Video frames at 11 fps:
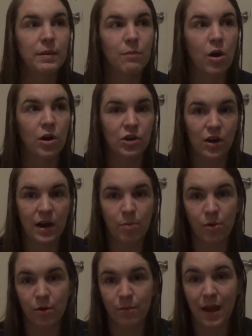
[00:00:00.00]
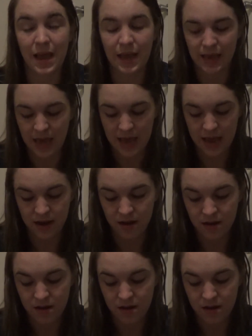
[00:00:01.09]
March or April or May again.